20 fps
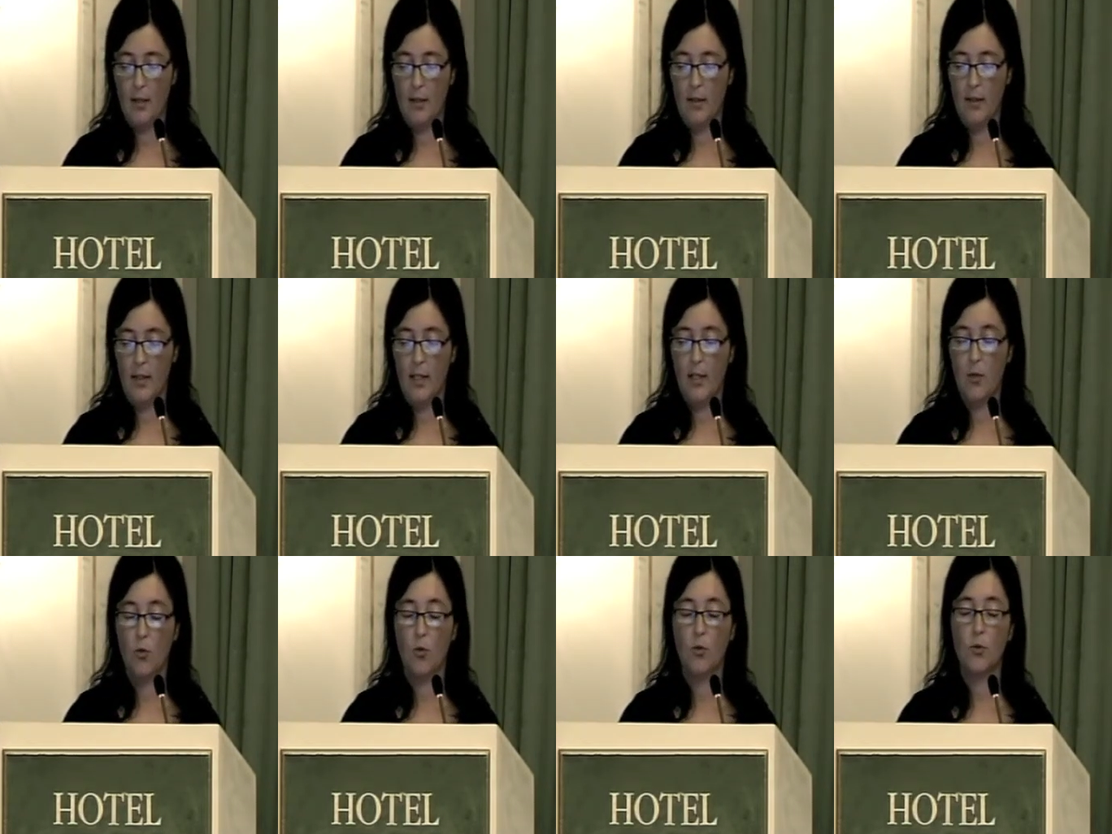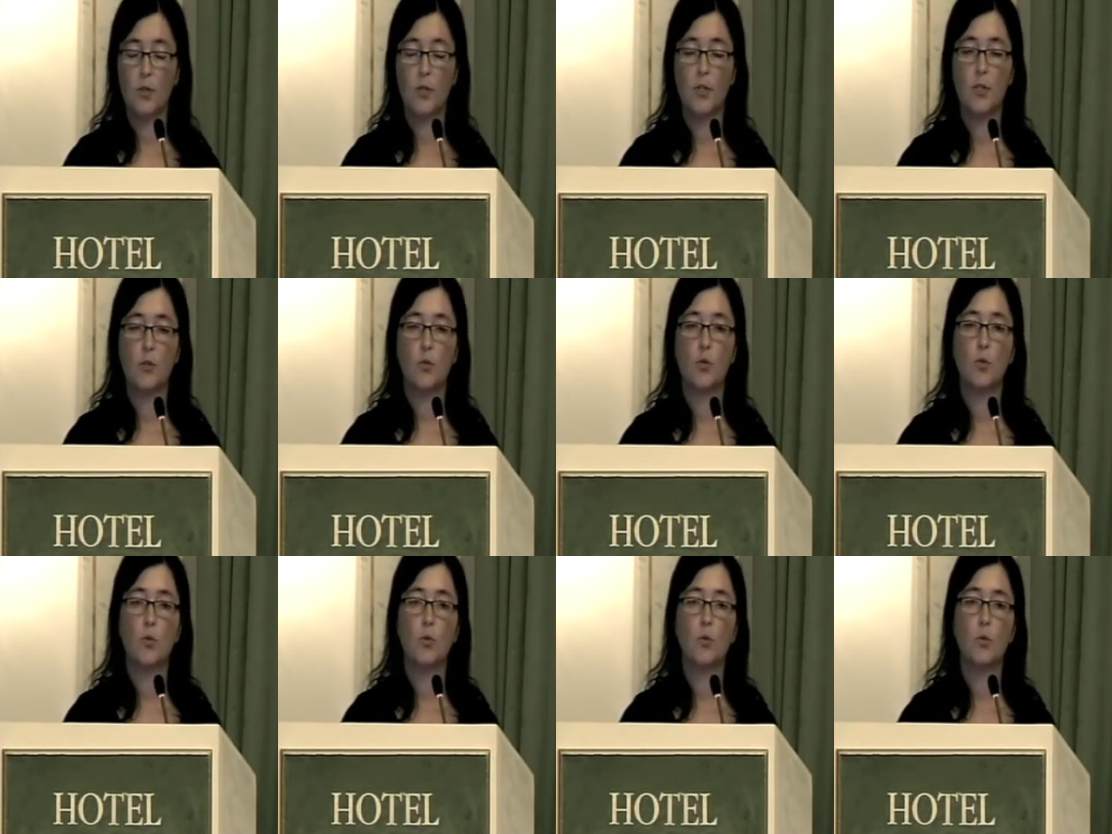in order
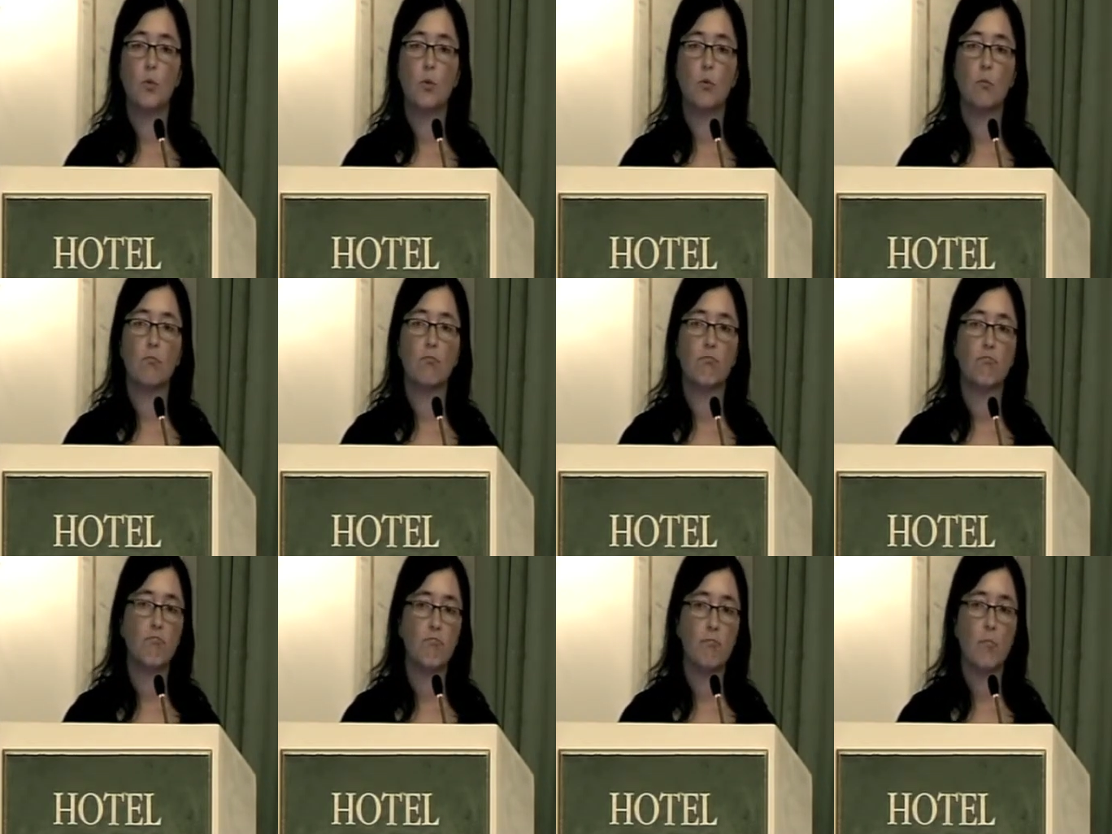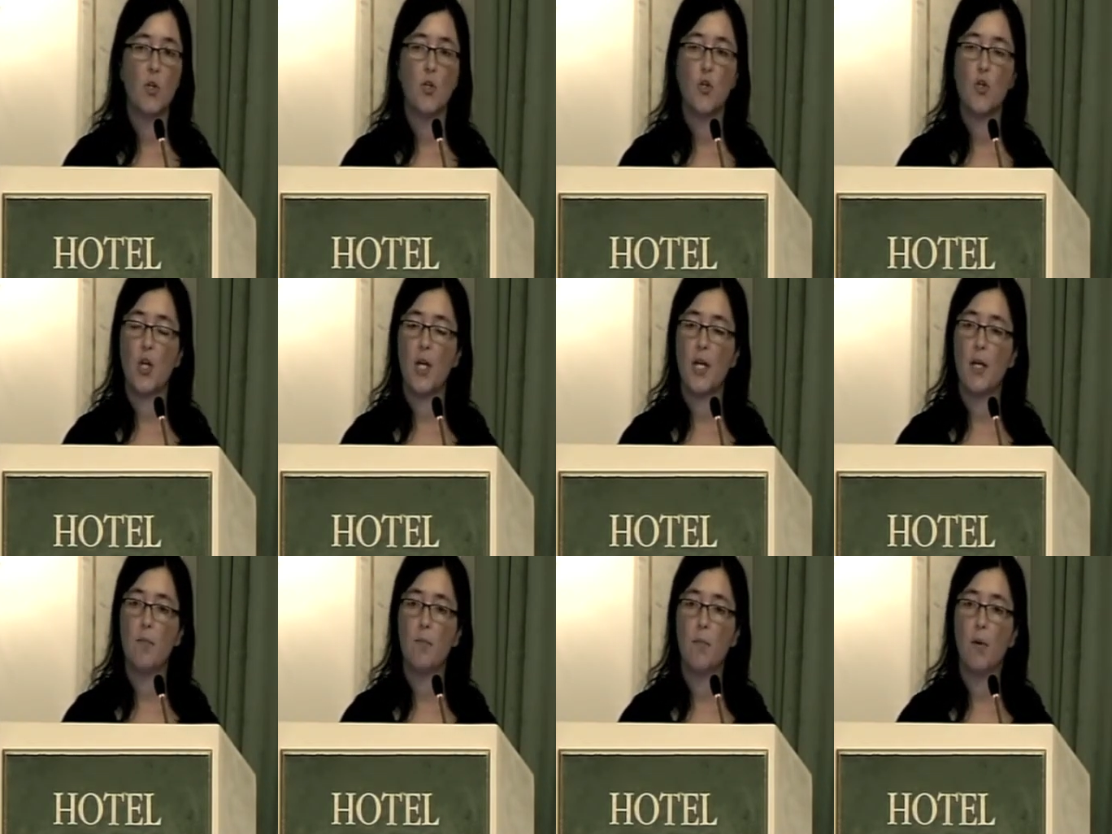to
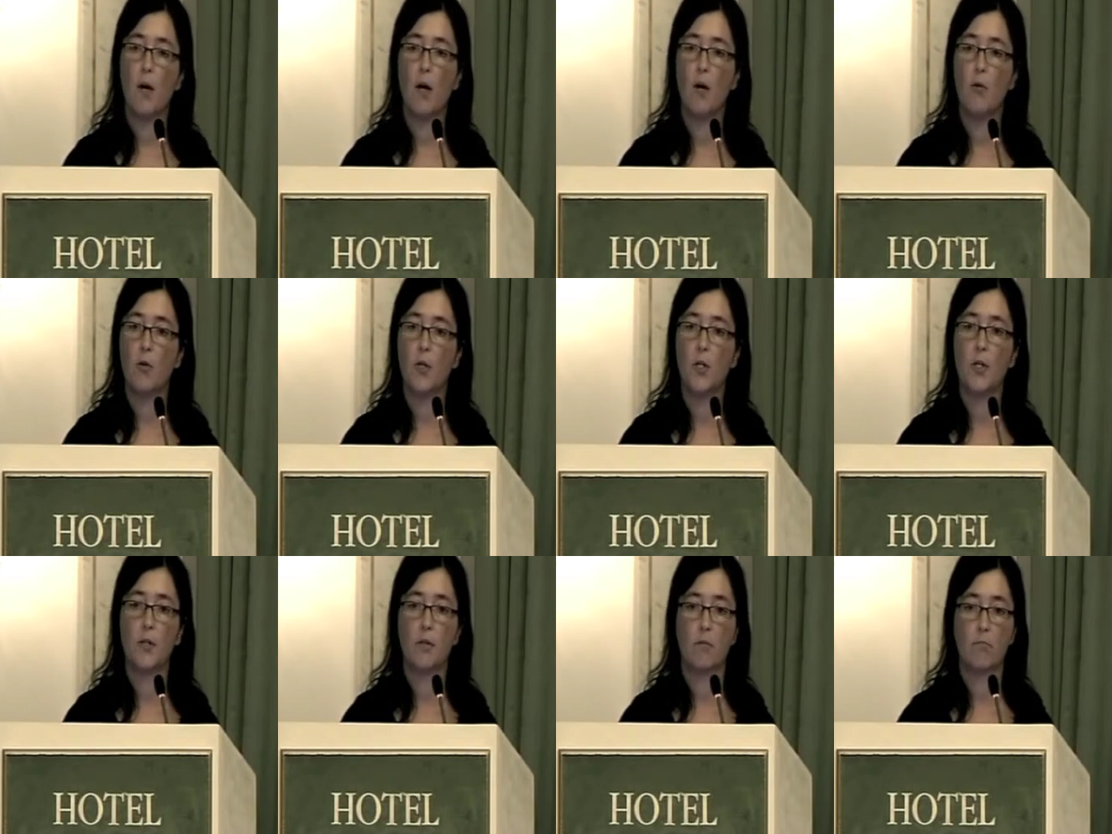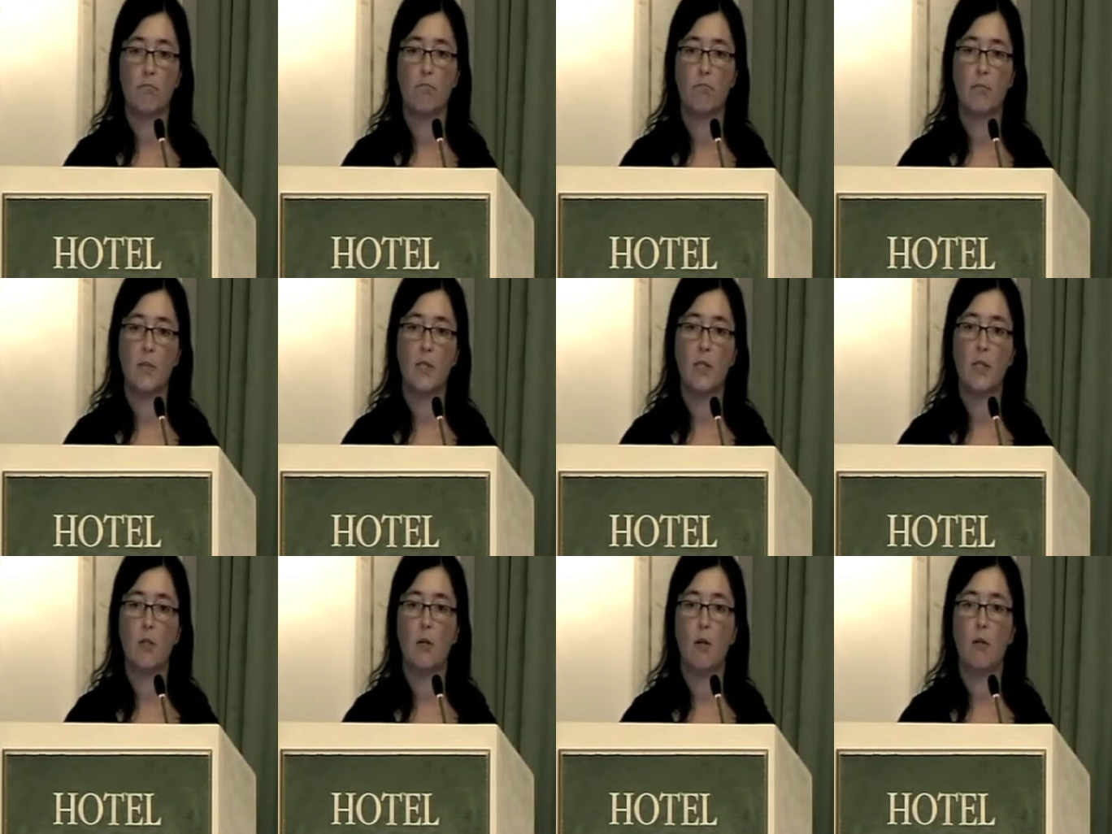shape our
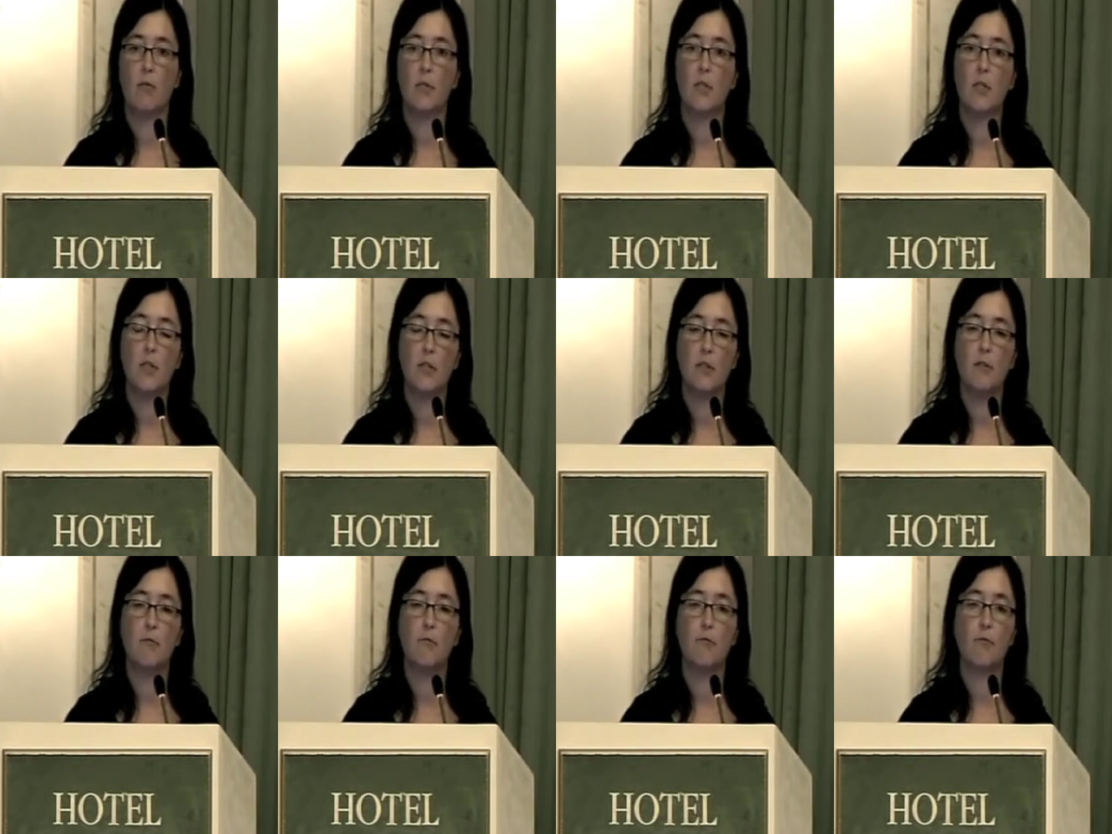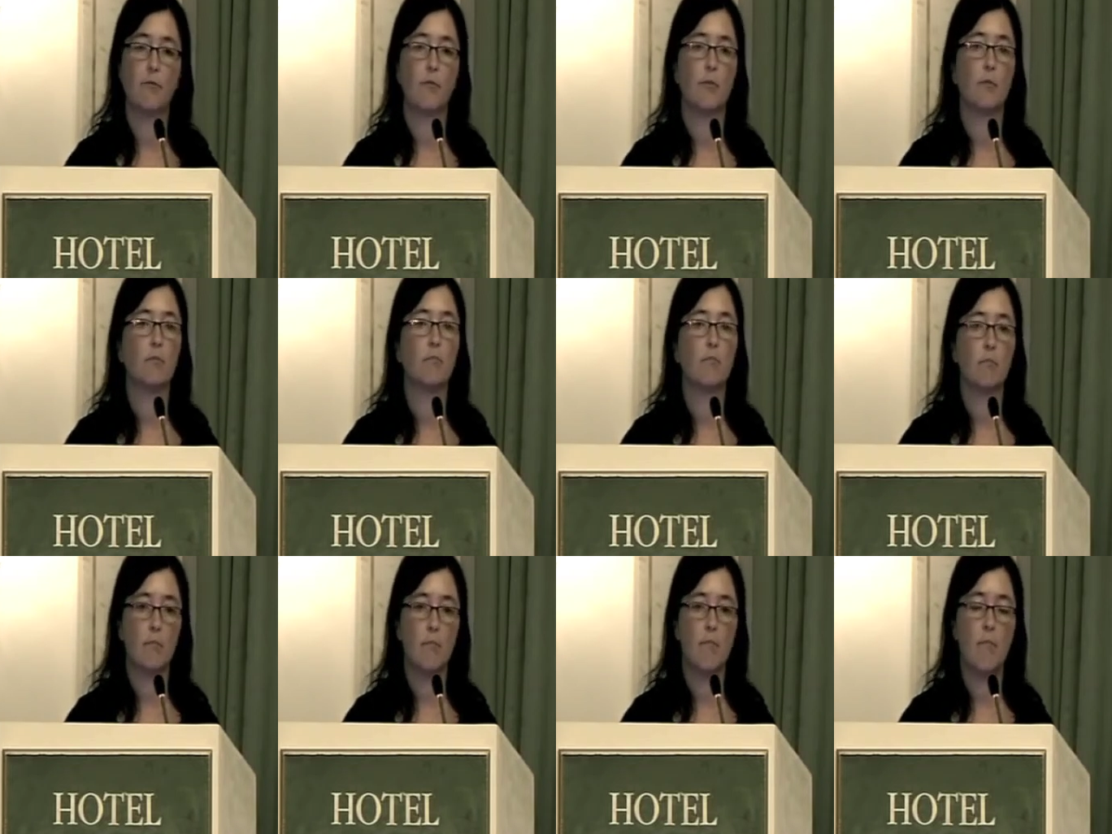innovative
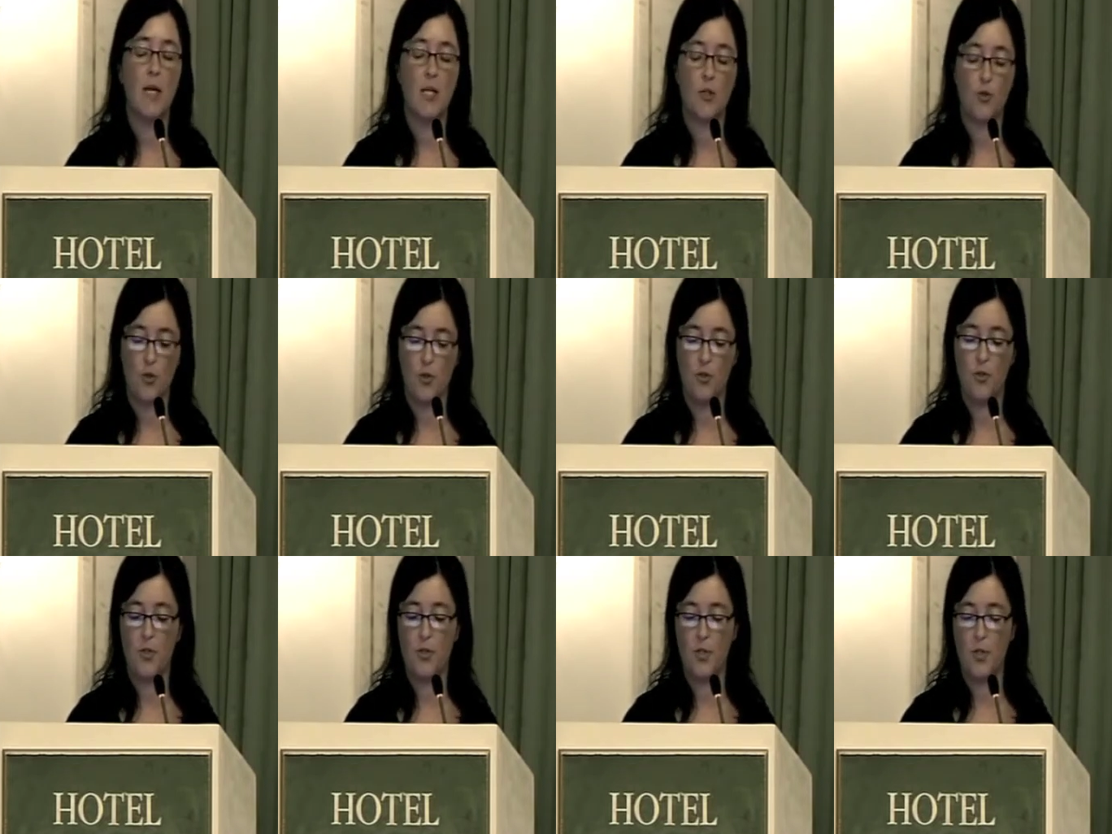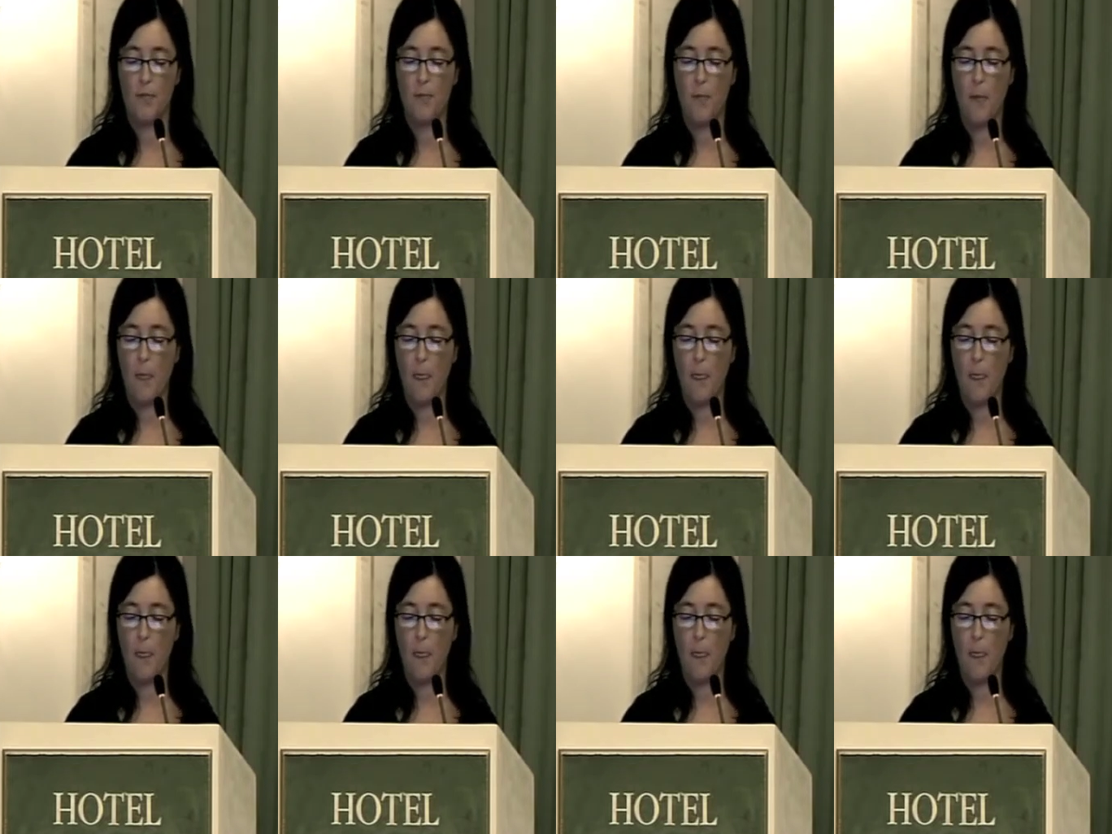measures.